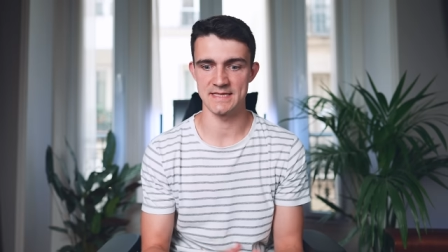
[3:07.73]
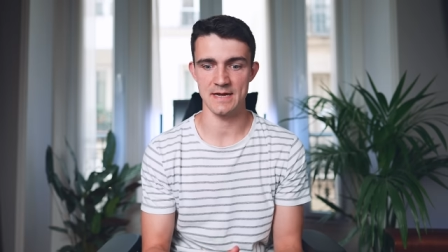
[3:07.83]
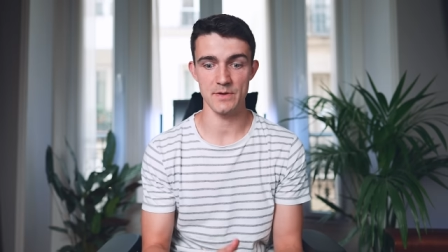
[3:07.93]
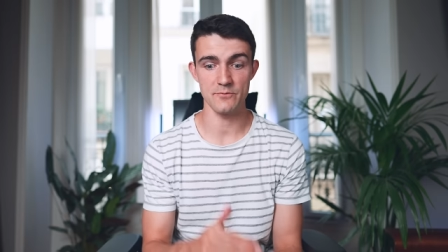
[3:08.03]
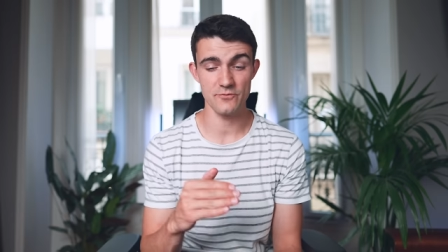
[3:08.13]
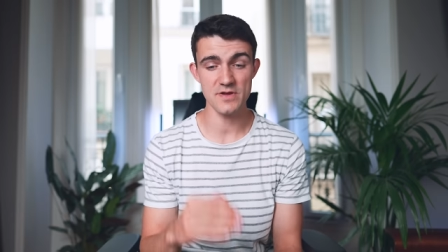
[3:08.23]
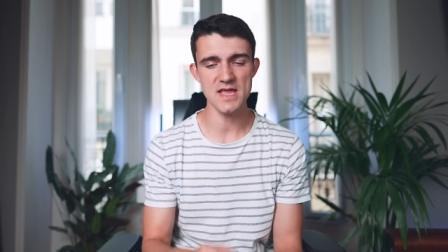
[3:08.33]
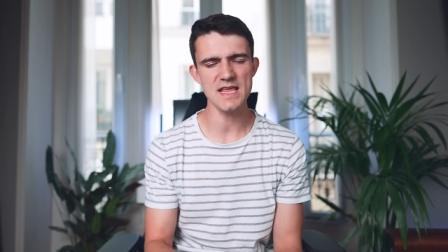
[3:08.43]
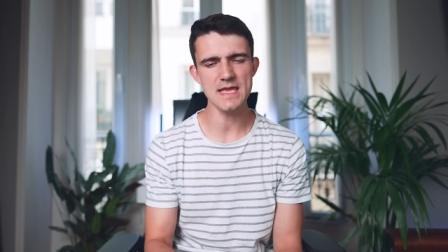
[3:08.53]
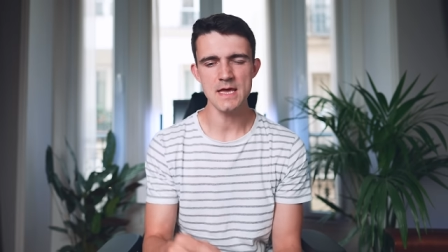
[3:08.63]
that we
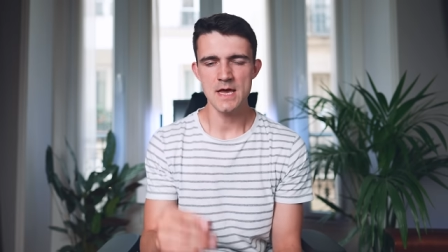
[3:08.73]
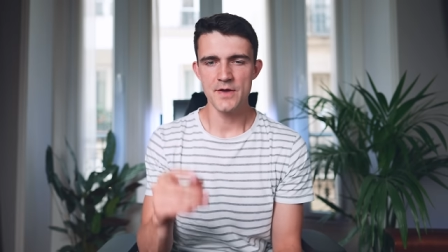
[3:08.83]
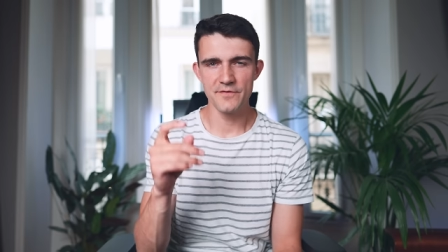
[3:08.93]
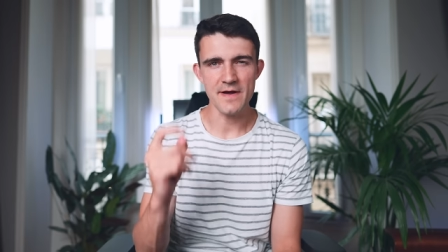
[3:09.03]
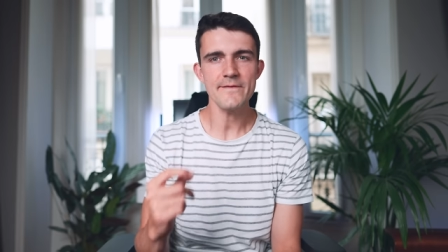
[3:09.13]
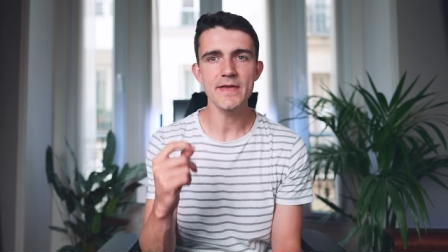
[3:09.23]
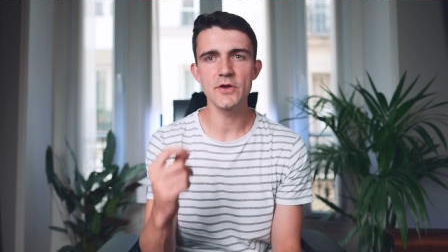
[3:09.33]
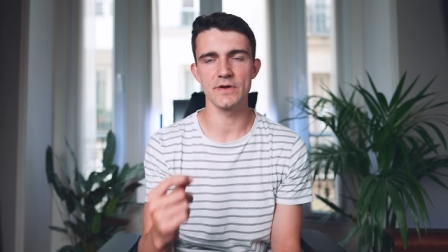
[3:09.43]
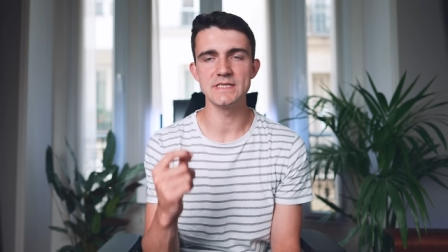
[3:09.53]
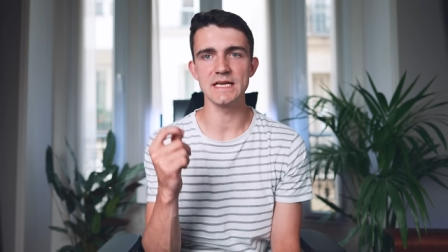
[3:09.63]
really very
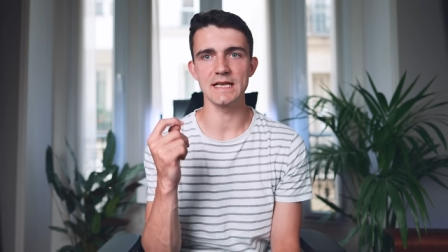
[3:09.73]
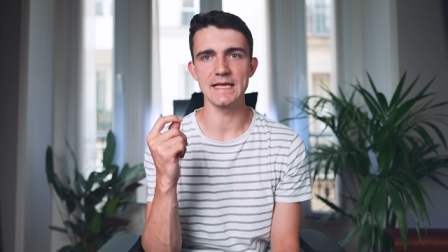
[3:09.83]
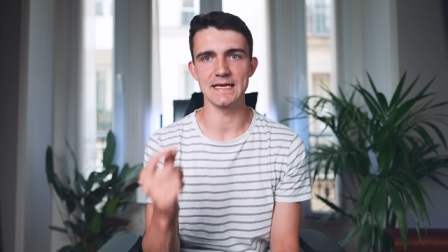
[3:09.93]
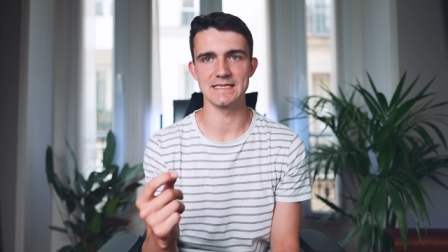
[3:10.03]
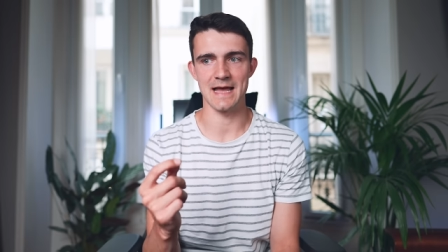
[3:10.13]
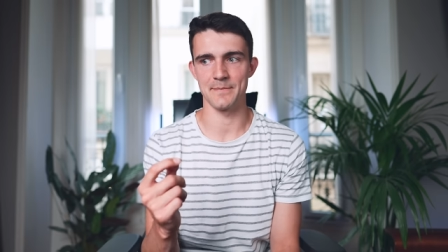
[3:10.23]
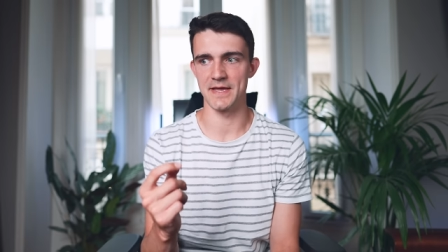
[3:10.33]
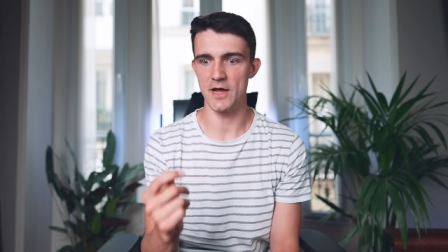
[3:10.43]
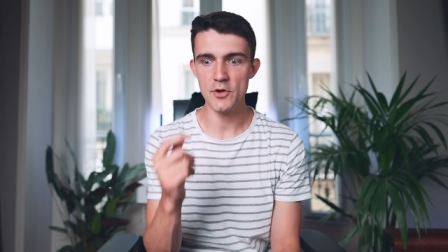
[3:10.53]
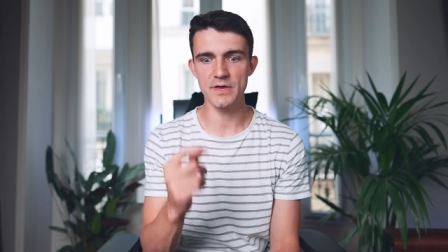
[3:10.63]
critically
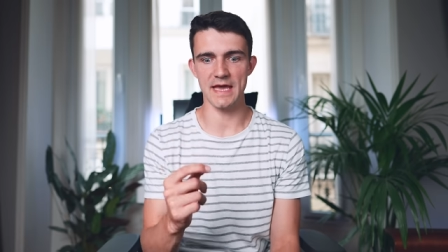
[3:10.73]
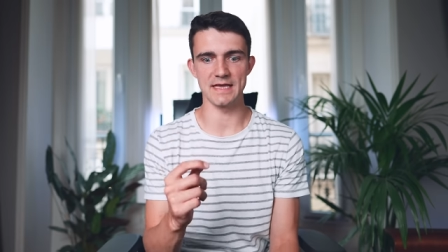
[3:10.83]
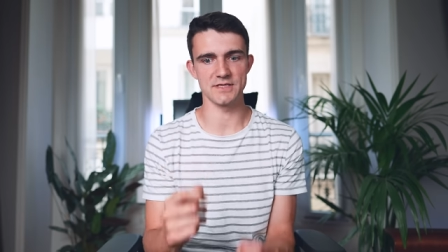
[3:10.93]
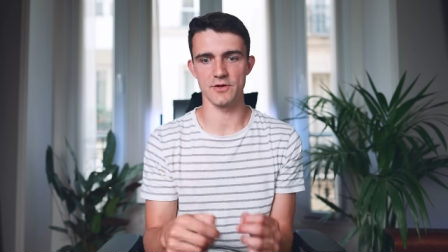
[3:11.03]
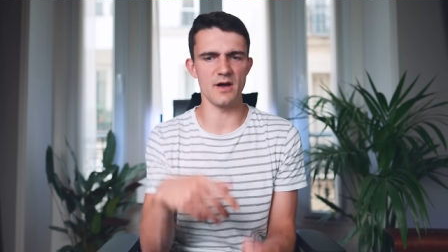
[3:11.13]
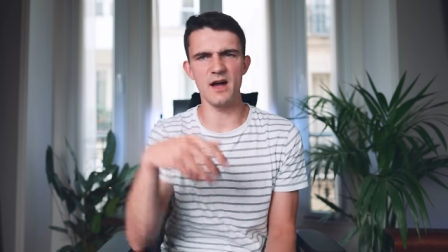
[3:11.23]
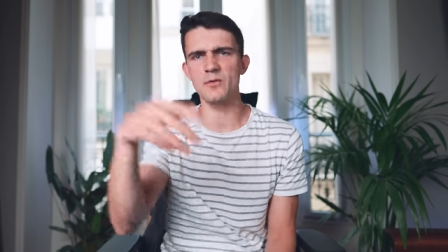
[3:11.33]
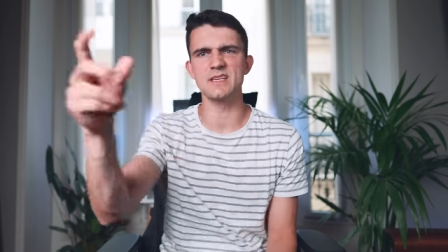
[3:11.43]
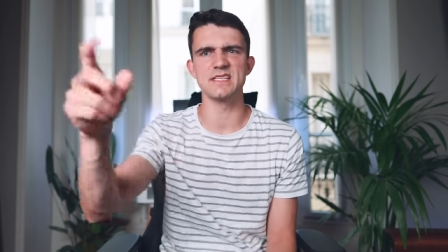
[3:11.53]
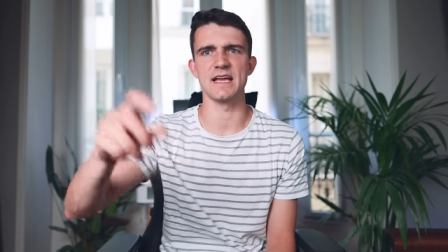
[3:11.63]
examine, okay, so I
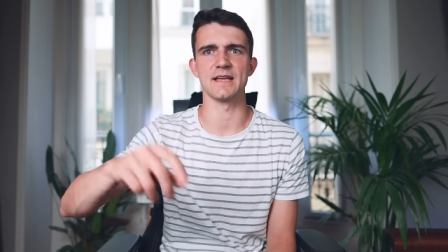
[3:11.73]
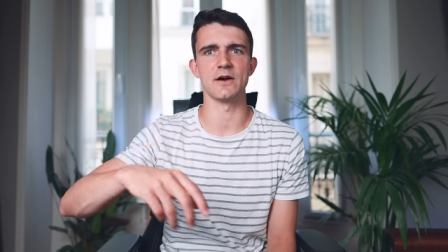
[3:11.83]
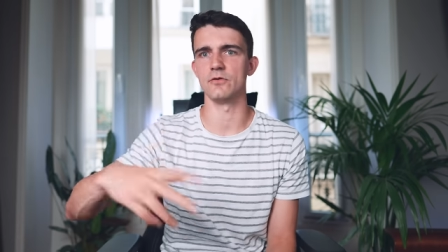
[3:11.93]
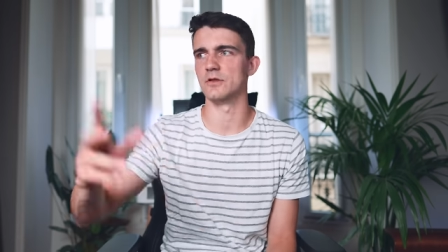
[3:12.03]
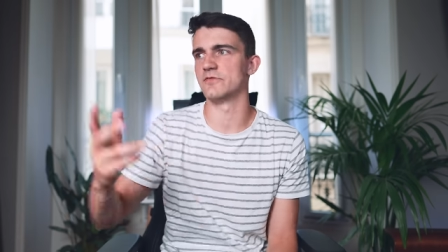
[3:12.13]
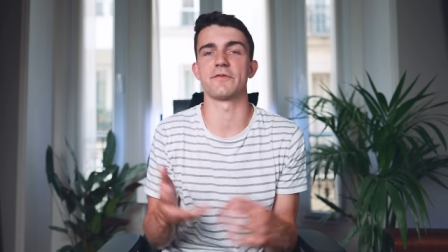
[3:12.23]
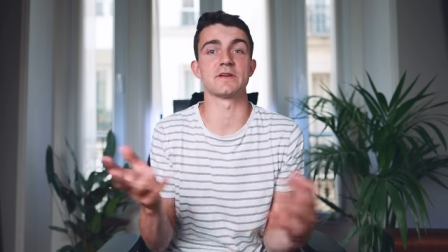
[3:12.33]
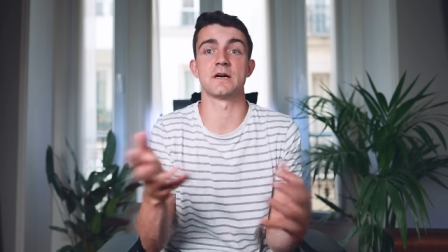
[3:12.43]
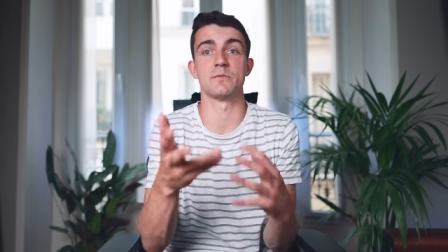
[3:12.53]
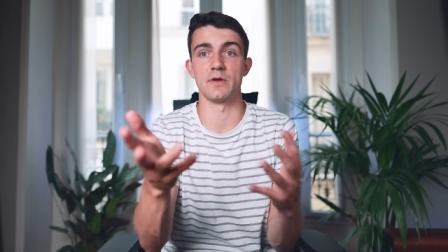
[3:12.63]
want to set a goal of, for
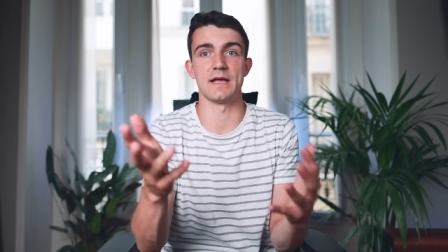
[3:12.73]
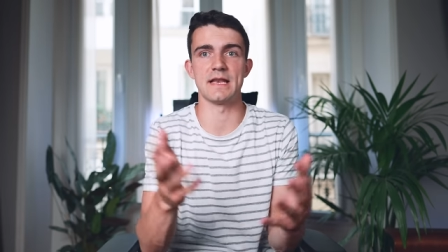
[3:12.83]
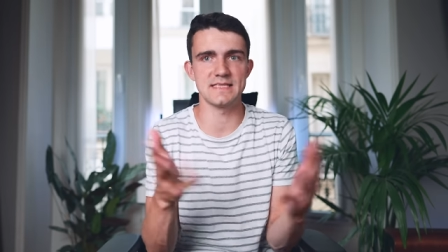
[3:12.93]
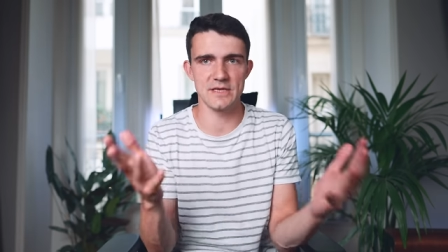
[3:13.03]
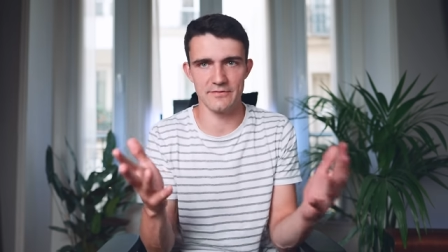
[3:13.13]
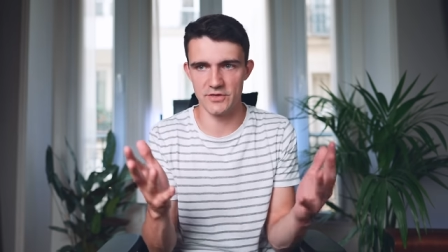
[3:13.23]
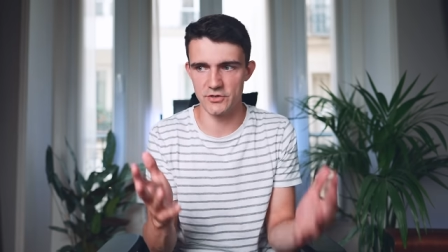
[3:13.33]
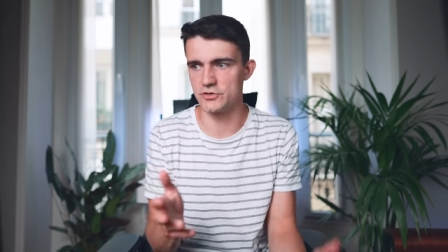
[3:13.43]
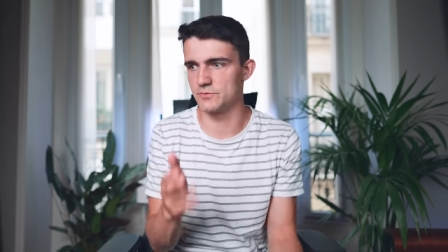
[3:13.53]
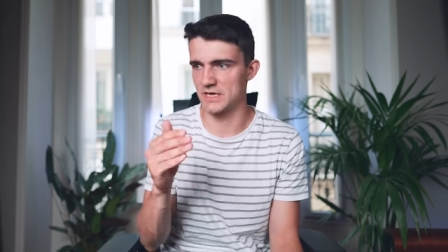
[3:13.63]
example, like let's say you have a
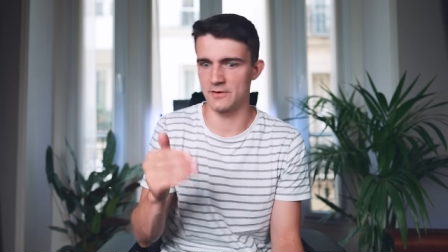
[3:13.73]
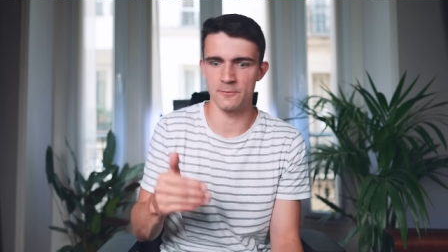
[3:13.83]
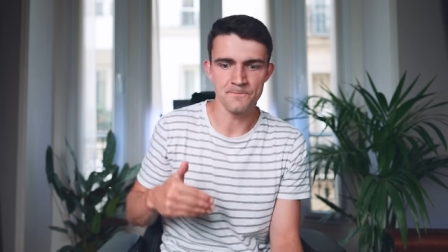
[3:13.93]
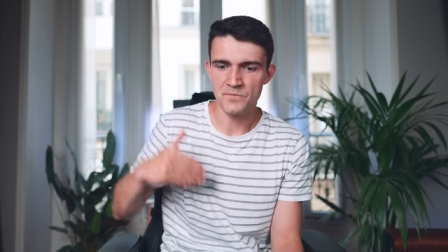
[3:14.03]
YouTube channel.